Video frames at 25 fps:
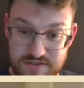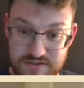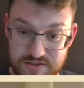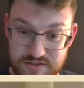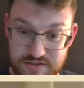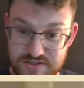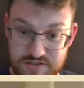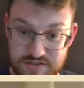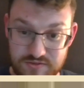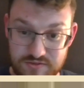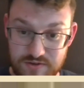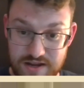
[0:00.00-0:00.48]
to
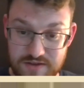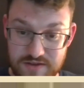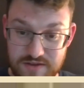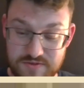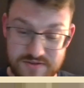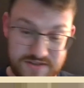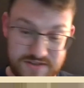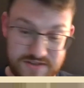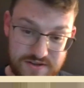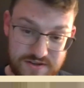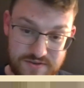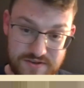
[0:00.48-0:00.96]
touch the
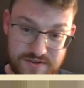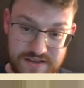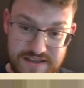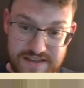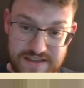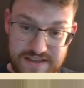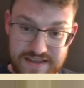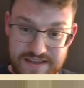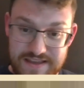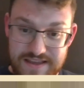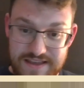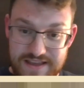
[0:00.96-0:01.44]
ground, you know.
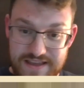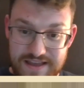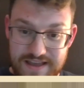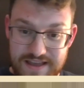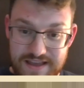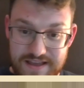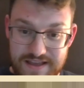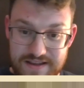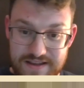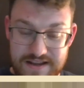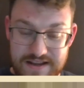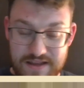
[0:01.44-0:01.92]

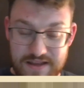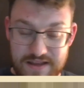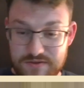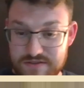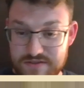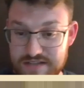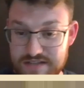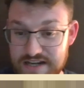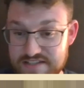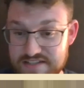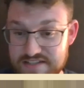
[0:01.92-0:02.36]
Yeah, now, yeah.